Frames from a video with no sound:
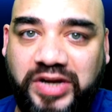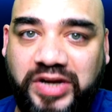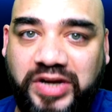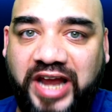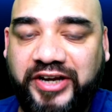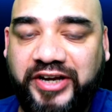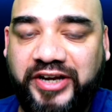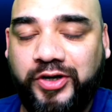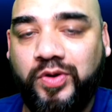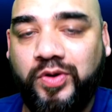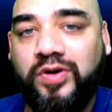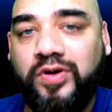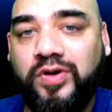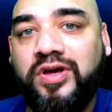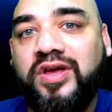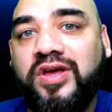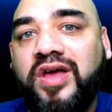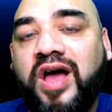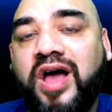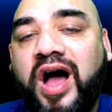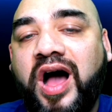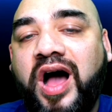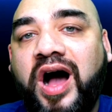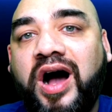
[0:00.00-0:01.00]
and
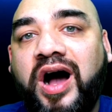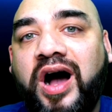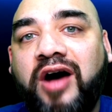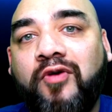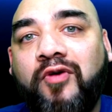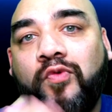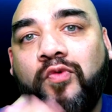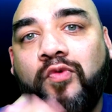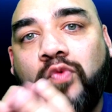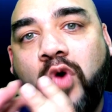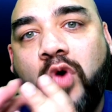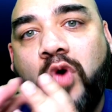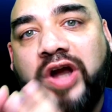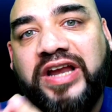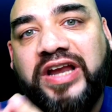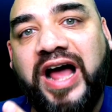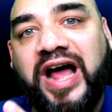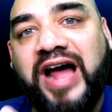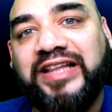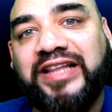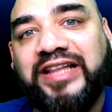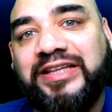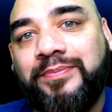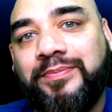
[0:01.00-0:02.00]
what
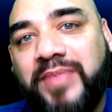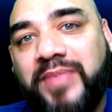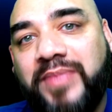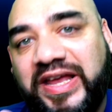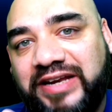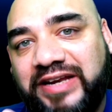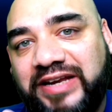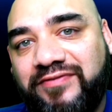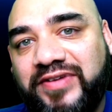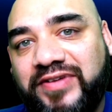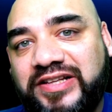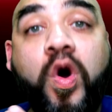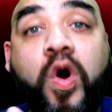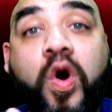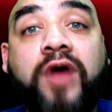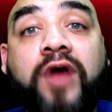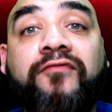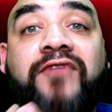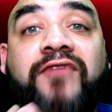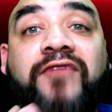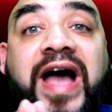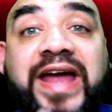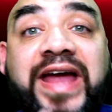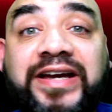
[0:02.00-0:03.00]
are the benefits,
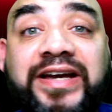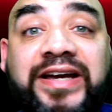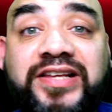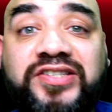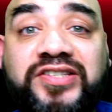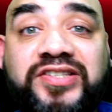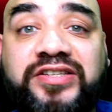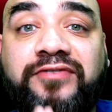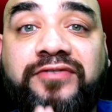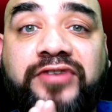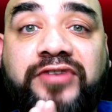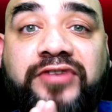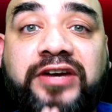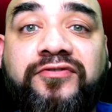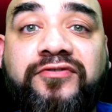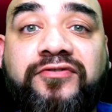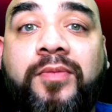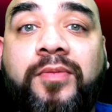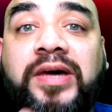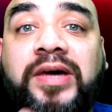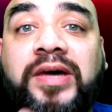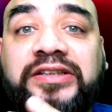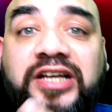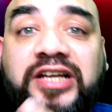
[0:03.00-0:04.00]
why it is different
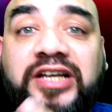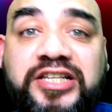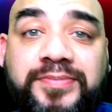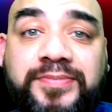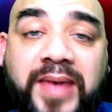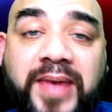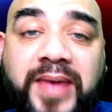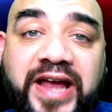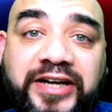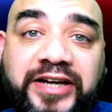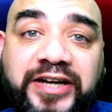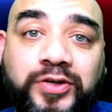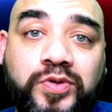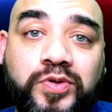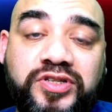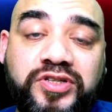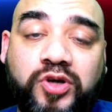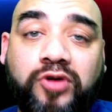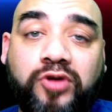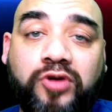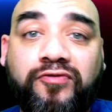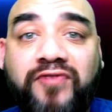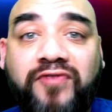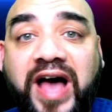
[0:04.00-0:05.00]
from other spy tools,
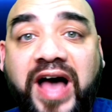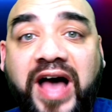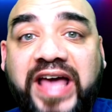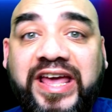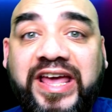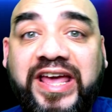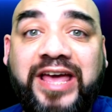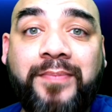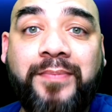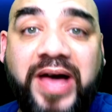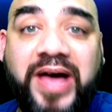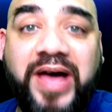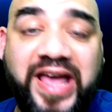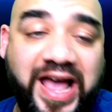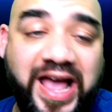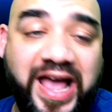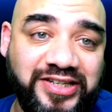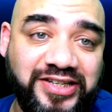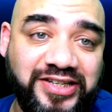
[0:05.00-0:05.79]
or why am I actually